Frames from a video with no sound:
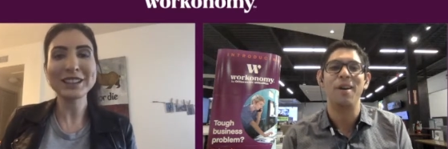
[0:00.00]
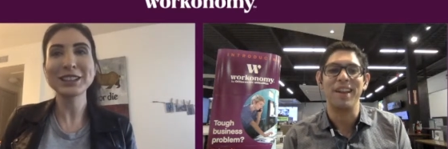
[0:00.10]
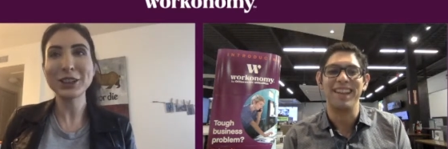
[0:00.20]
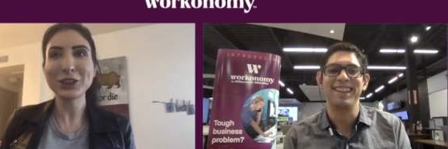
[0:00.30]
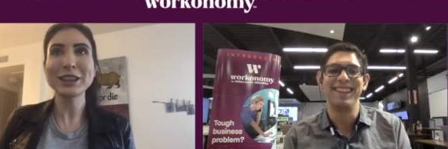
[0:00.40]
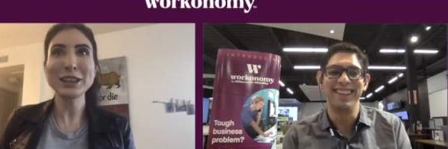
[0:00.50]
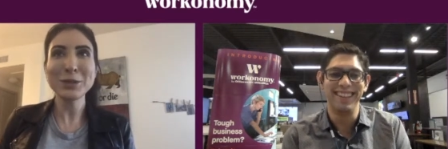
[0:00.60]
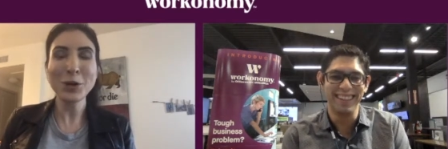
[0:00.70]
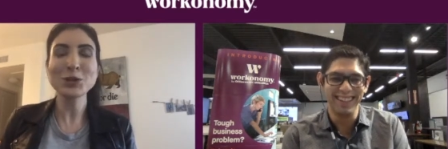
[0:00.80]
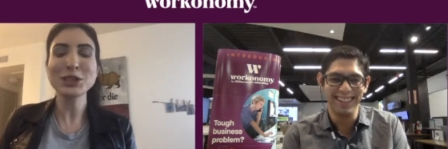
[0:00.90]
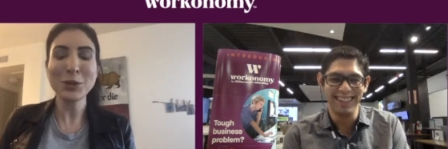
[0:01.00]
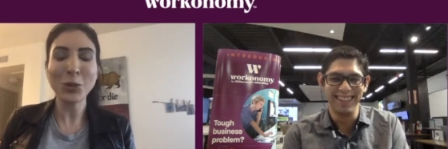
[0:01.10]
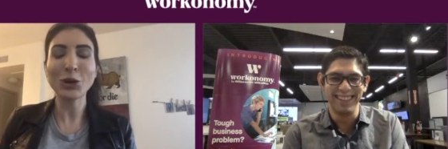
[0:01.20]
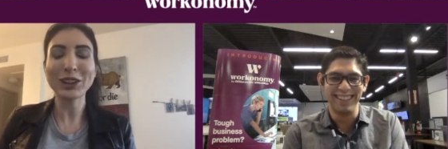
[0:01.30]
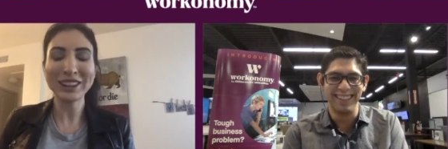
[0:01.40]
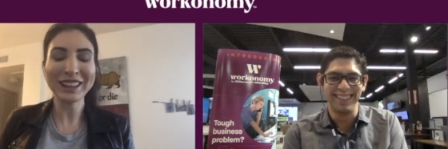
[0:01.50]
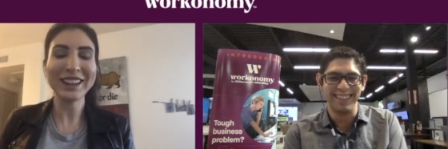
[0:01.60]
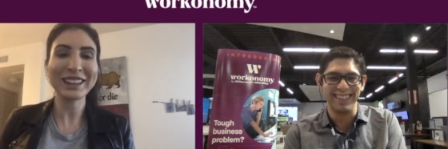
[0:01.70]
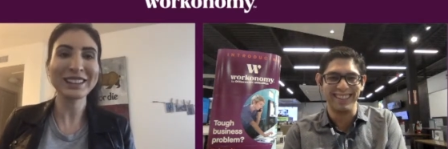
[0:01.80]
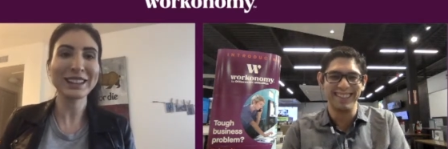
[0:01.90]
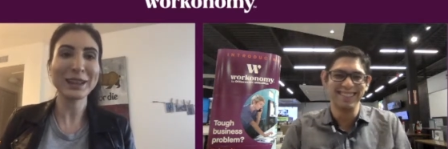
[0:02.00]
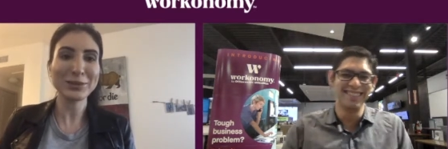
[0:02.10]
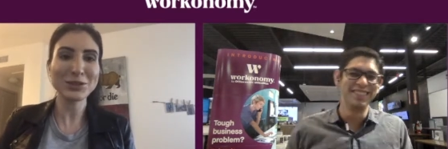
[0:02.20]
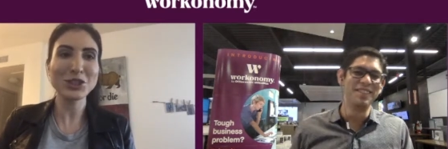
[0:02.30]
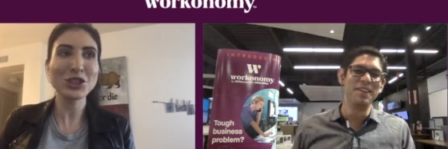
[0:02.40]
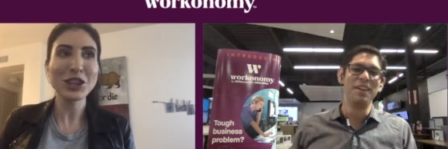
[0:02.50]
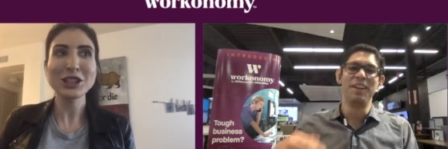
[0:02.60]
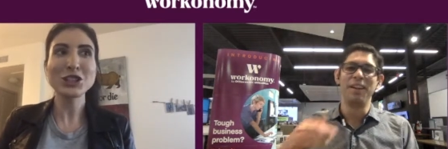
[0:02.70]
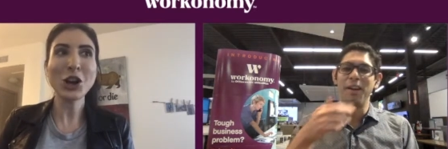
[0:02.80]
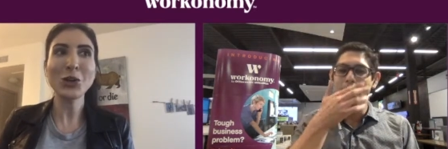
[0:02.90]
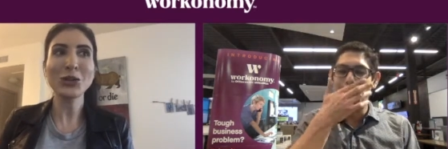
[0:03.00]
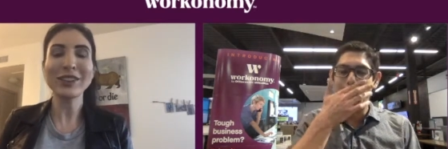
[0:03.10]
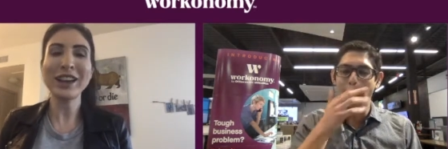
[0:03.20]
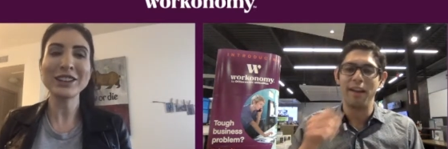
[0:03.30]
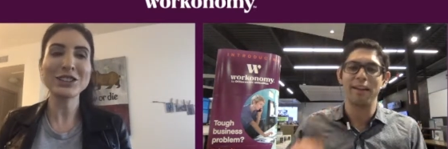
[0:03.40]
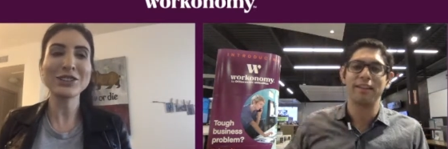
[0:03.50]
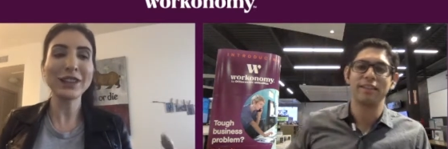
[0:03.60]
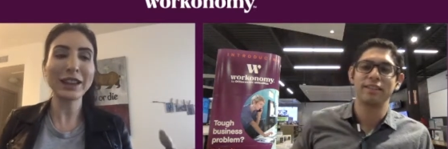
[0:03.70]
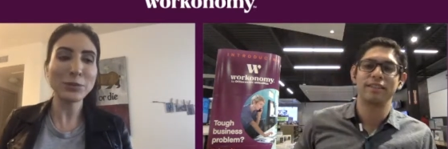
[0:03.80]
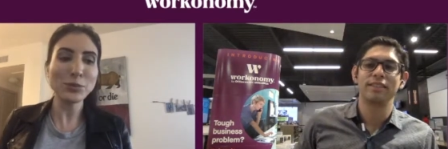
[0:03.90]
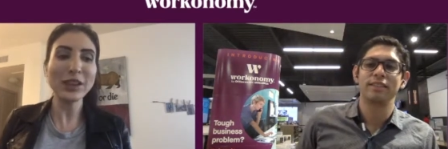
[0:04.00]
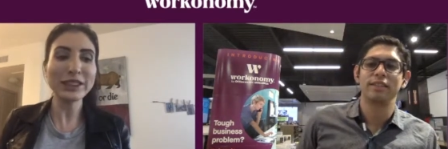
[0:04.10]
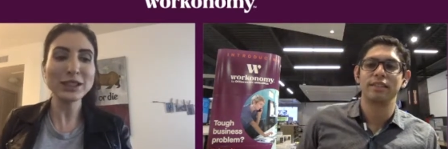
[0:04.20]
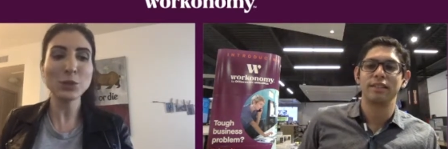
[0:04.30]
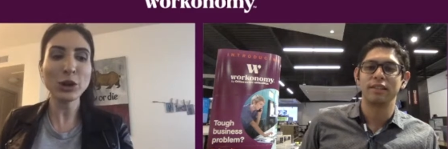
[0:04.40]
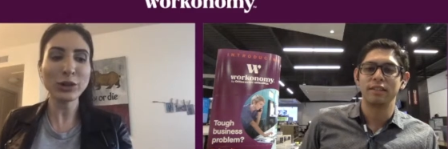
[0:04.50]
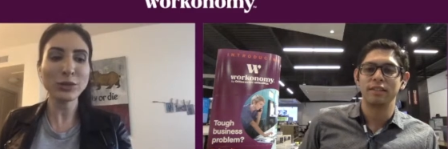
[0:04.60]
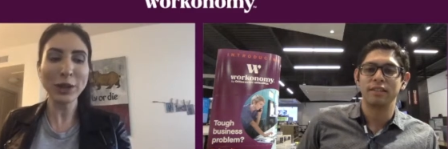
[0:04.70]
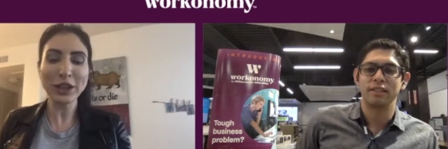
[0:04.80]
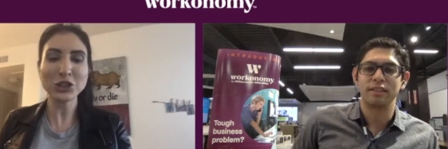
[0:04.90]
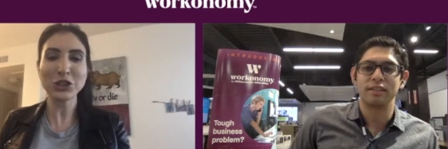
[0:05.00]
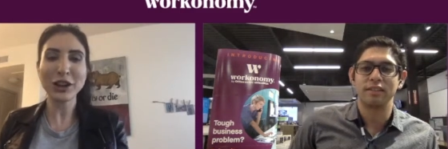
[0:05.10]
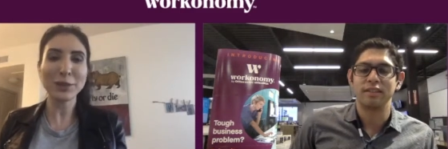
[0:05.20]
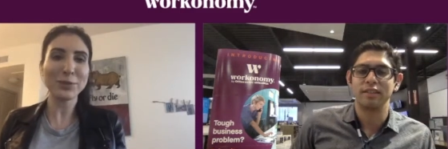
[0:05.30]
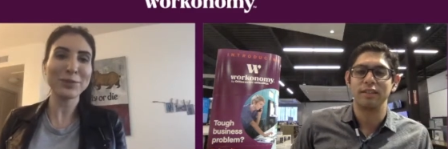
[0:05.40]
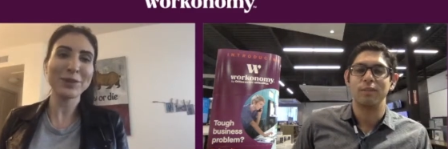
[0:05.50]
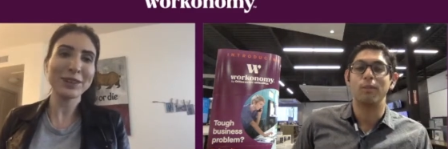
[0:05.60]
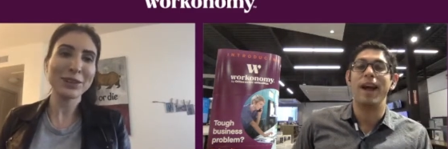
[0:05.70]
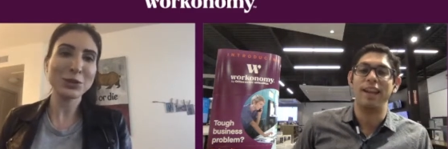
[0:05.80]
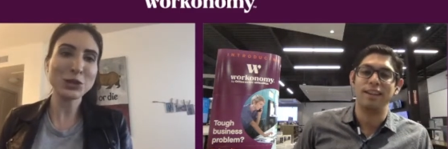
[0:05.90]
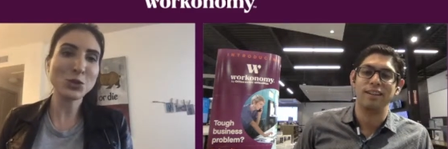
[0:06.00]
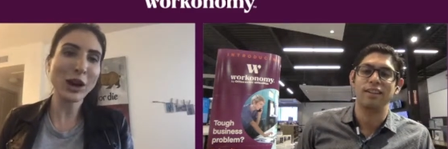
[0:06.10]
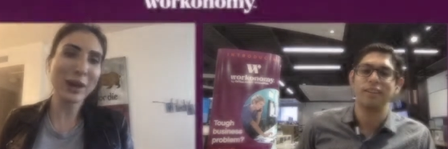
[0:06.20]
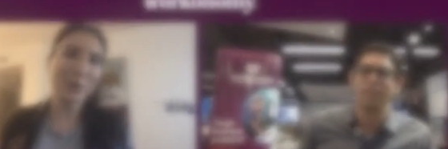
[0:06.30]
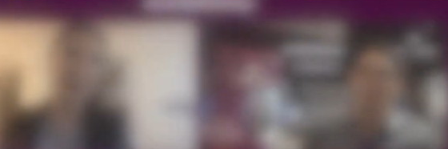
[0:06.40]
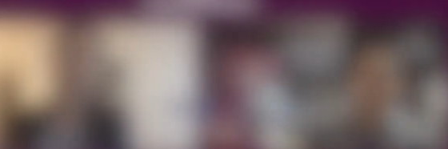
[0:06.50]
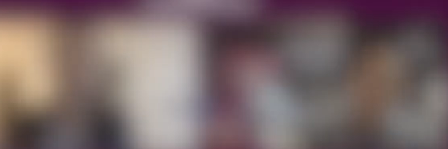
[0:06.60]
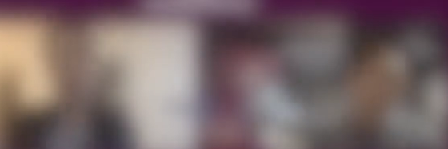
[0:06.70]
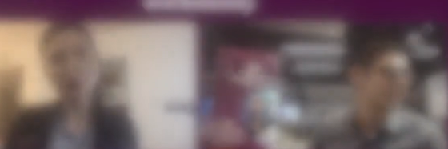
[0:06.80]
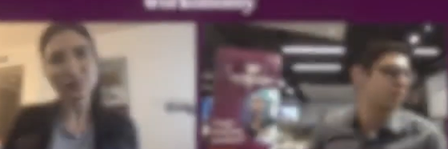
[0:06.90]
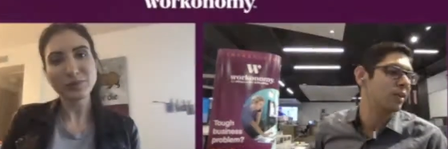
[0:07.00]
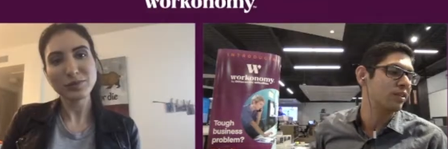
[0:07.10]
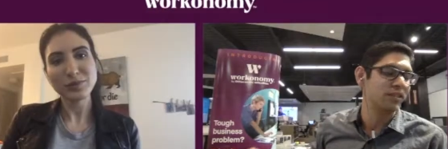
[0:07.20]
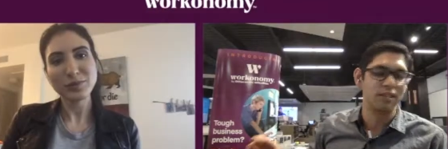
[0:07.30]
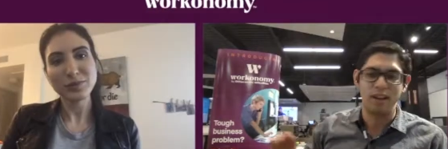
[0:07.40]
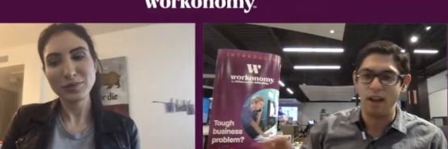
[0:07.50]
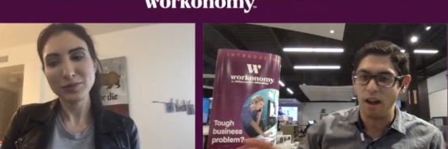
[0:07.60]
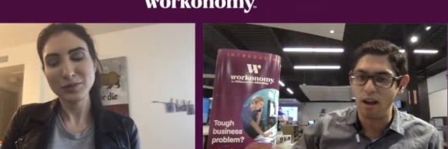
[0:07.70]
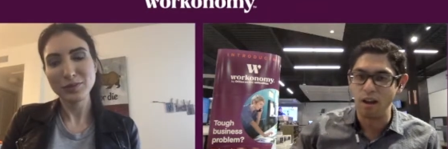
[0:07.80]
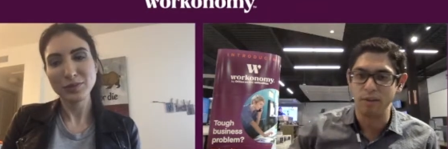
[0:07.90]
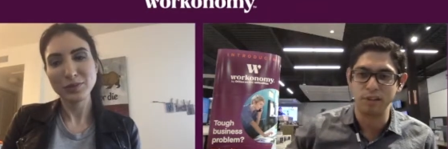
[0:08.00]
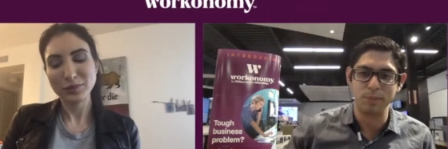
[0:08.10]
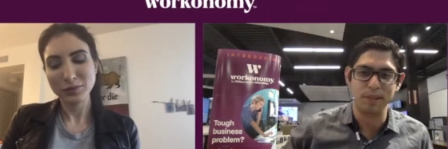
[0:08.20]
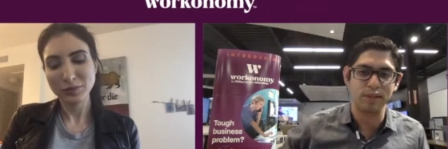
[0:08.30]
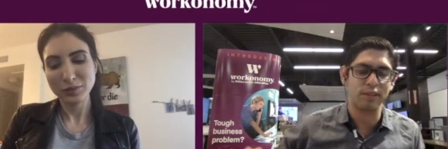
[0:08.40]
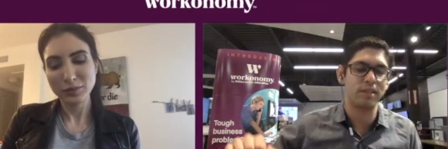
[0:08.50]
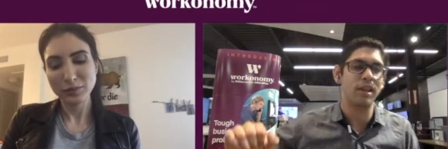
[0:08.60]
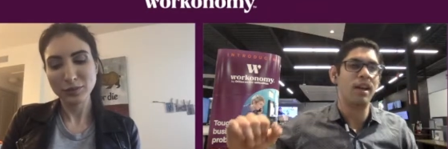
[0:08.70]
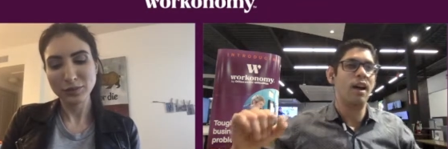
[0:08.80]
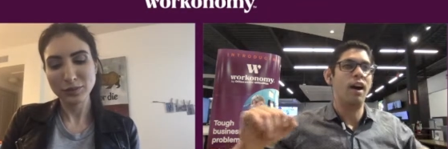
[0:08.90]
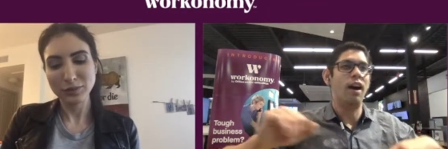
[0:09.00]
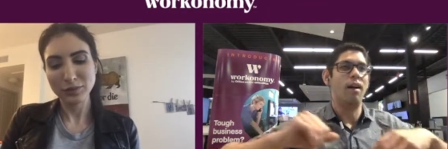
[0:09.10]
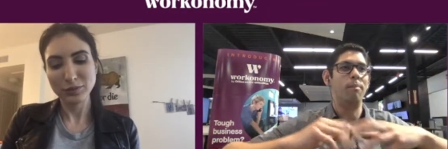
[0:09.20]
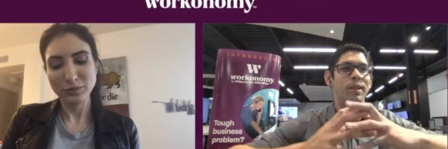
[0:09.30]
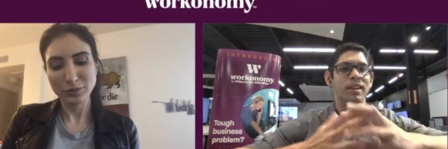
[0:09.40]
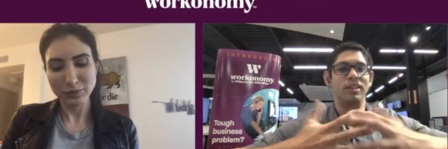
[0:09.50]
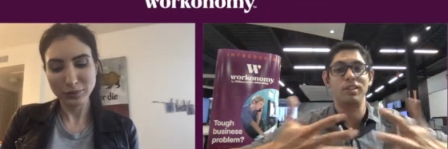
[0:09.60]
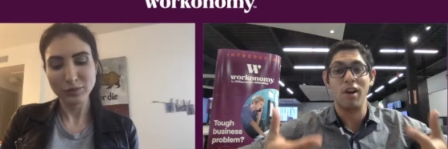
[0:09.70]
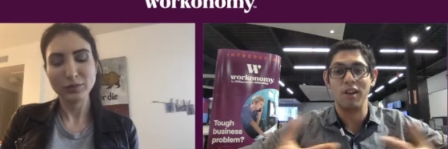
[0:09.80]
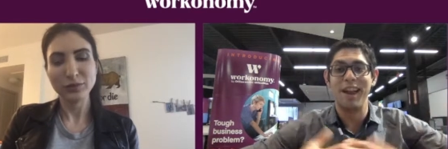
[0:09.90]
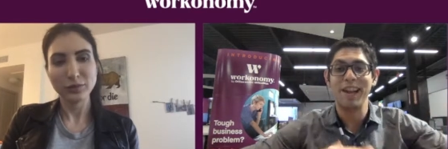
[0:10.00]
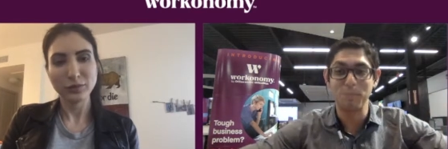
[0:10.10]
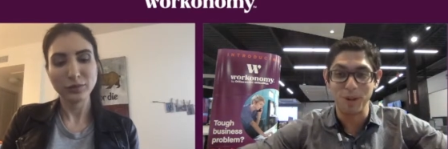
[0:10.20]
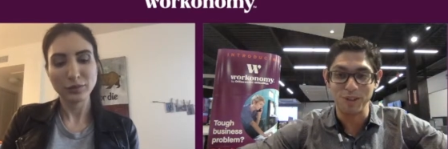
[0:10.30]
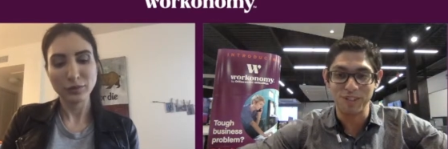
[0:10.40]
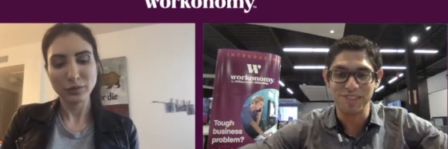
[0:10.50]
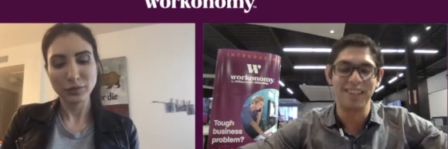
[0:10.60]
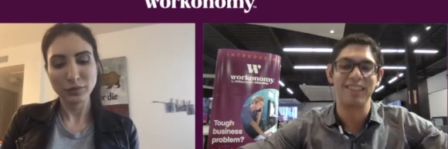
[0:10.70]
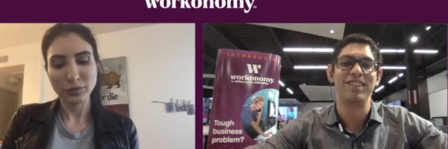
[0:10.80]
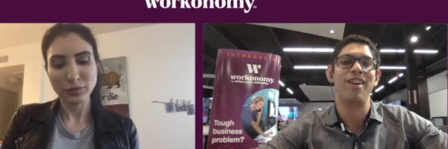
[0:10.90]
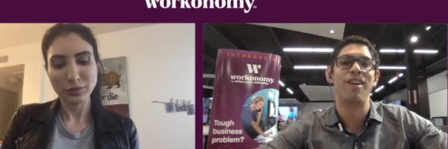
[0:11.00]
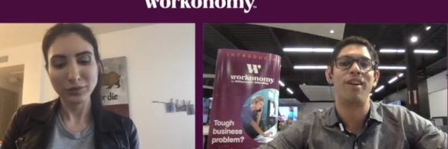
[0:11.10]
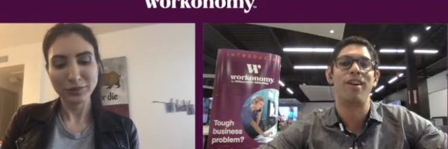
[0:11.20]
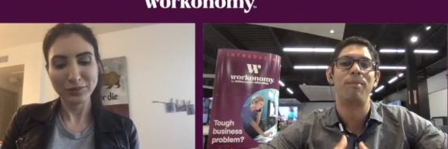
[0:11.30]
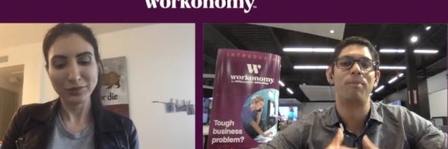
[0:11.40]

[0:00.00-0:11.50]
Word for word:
Speaker 1: okay. literally the most important thing. Like, don't, and like, at least put a picture up. Right.
Speaker 2: Why I, mentioned I asked this question to all of our speakers um, because y'all are experts, y'all are